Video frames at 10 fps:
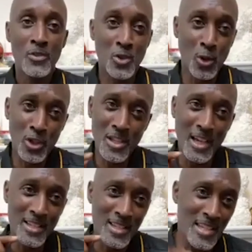So you're
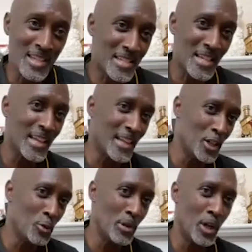saying this Saturday
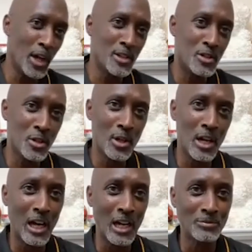you'll be going to
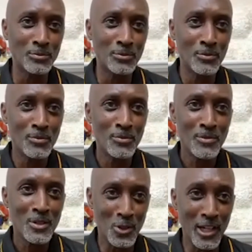
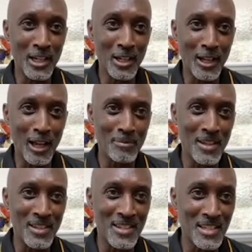your England club
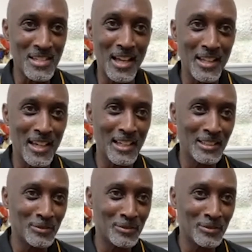then, this Saturday?